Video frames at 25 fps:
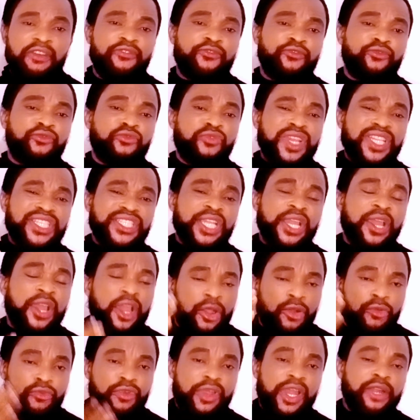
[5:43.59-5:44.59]
of which
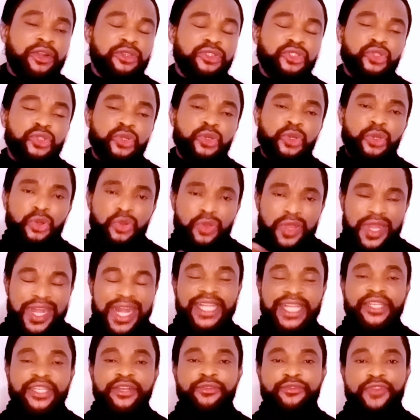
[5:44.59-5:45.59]
we are going to
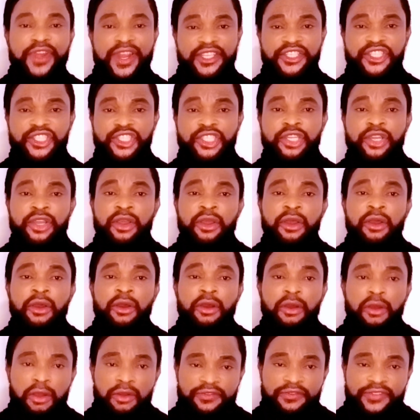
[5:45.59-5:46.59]
look at the rest
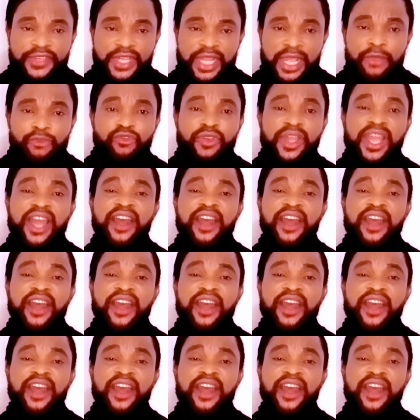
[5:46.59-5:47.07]
of them.